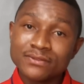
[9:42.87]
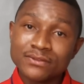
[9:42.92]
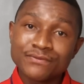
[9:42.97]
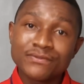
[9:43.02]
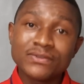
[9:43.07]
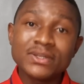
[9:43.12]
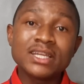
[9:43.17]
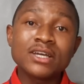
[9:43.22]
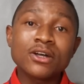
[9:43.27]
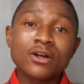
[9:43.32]

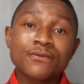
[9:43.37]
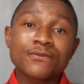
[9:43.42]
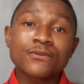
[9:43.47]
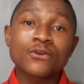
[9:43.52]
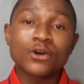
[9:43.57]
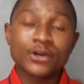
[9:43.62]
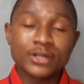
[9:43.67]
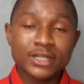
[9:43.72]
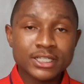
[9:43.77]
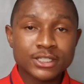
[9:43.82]
feeling of
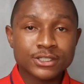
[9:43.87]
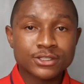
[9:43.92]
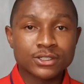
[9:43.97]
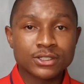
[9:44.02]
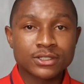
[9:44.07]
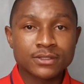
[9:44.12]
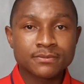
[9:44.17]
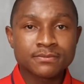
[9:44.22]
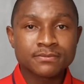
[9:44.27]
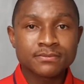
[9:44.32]

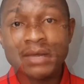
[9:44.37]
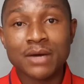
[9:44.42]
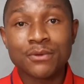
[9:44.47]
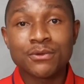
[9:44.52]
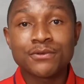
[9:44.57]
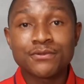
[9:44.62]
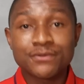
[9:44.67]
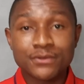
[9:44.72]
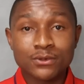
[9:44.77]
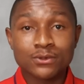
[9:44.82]
connection that
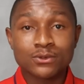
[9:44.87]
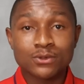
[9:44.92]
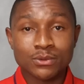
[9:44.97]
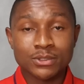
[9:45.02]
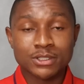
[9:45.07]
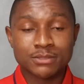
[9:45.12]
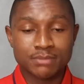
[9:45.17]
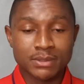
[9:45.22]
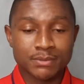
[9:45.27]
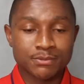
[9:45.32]
we feel
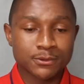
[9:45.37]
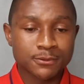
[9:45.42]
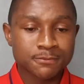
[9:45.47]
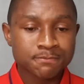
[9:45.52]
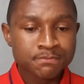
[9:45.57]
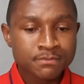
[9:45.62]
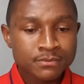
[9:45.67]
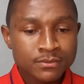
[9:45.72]
towards people.